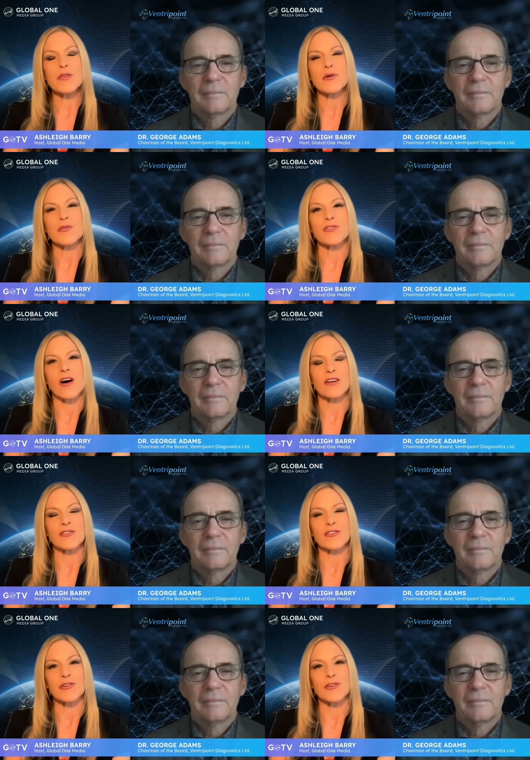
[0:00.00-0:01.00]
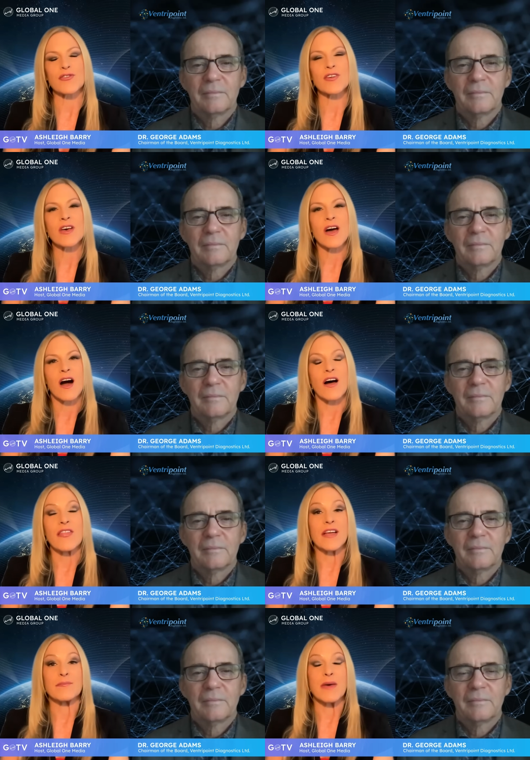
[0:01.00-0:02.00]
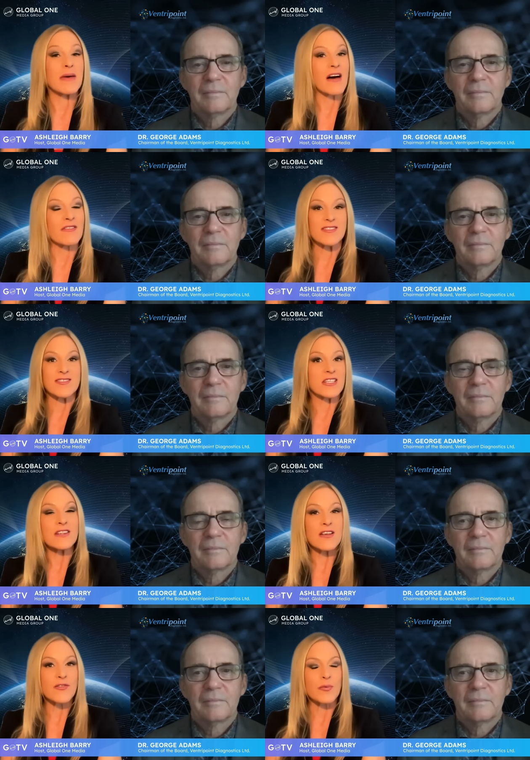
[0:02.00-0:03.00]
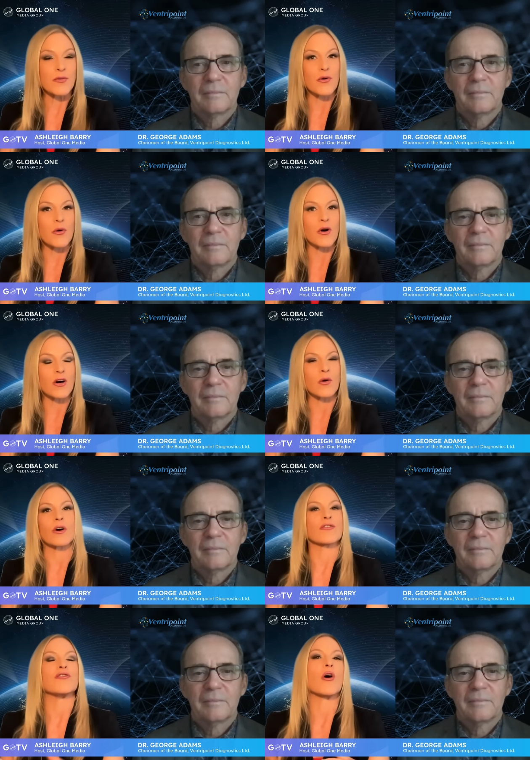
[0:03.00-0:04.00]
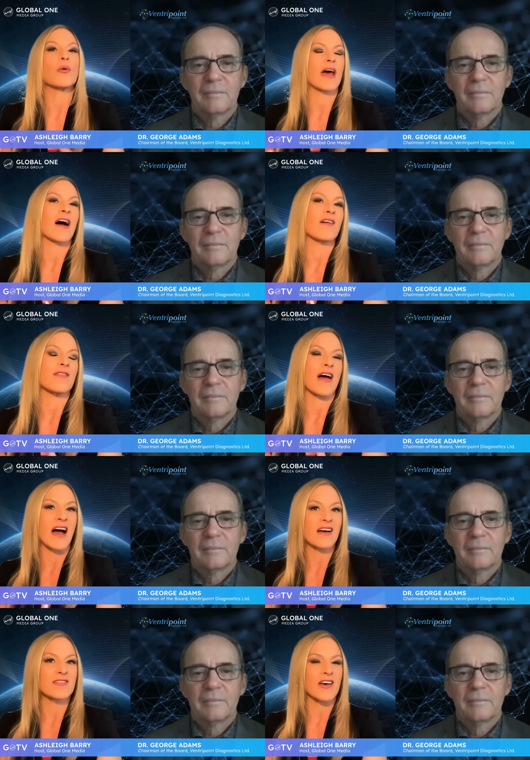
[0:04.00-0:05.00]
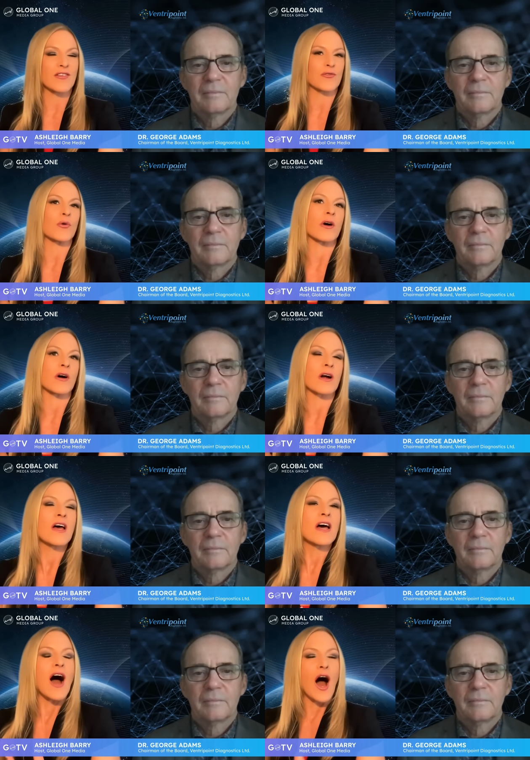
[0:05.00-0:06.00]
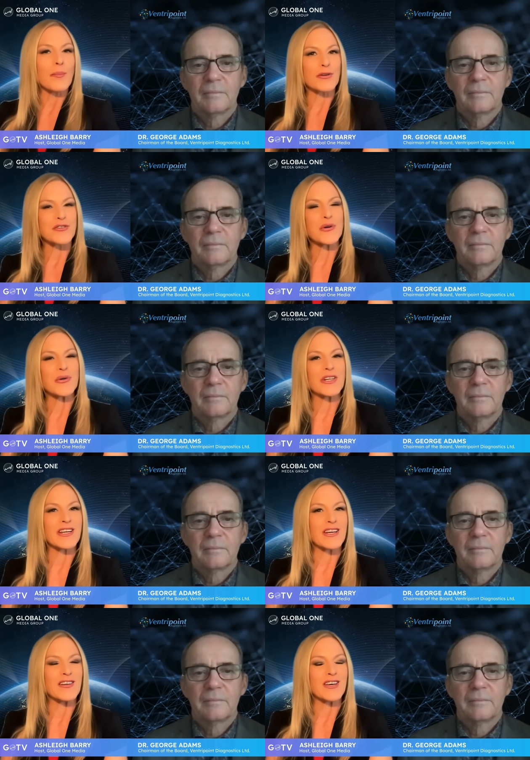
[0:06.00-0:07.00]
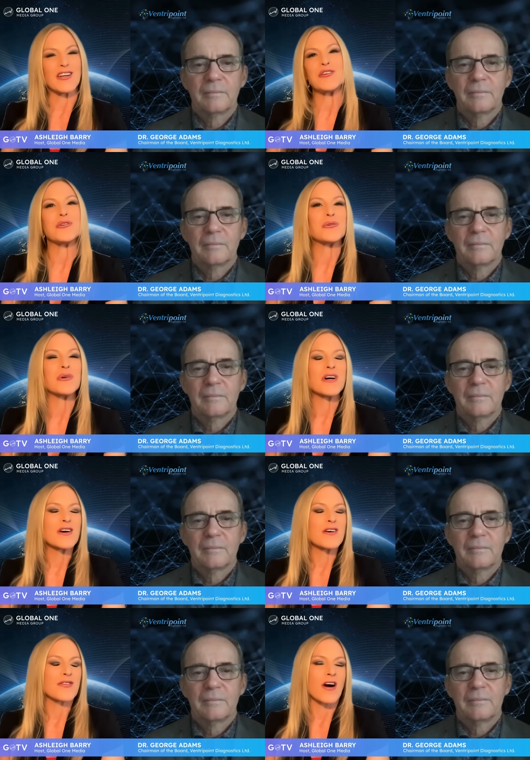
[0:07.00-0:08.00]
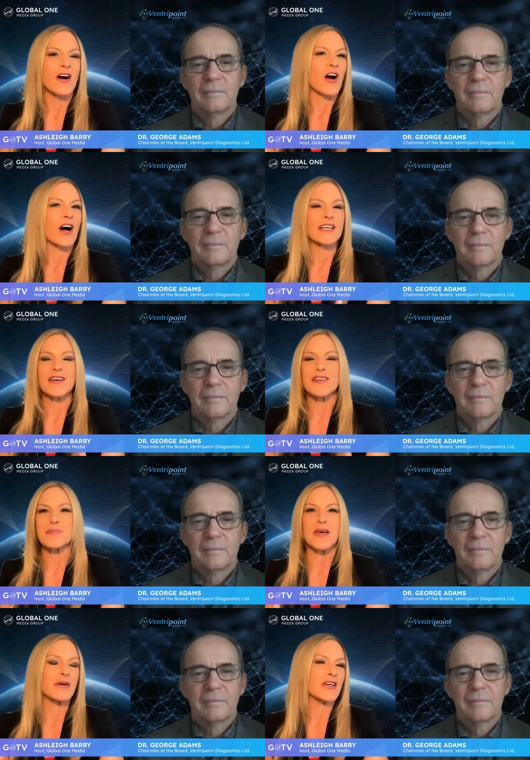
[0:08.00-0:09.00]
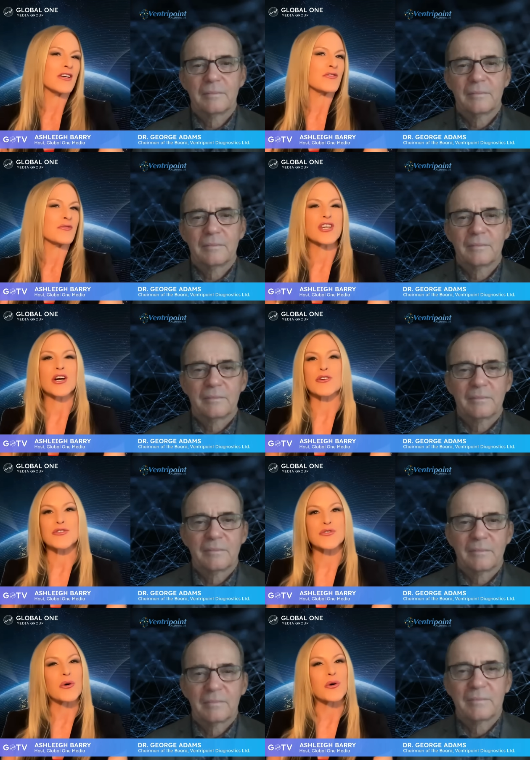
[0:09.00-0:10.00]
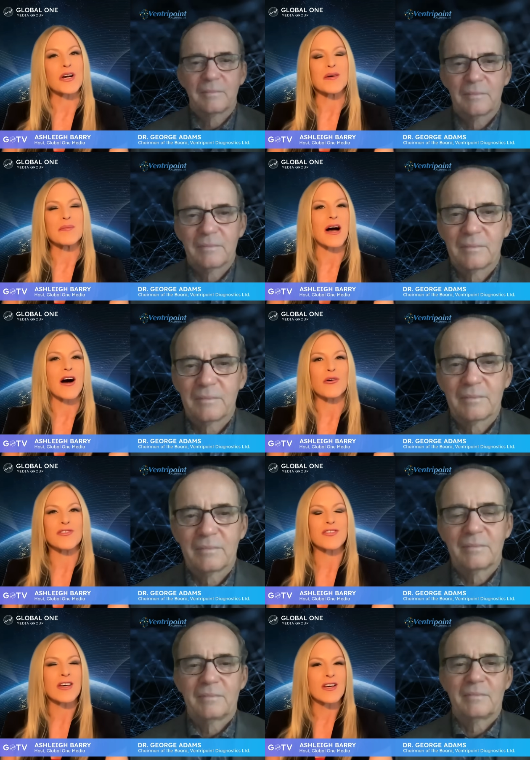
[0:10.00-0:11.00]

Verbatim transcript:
Speaker 1: of those doctors uh, that maybe haven't seen this before or don't have access or opportunity. Can you, for our audience, maybe share a story about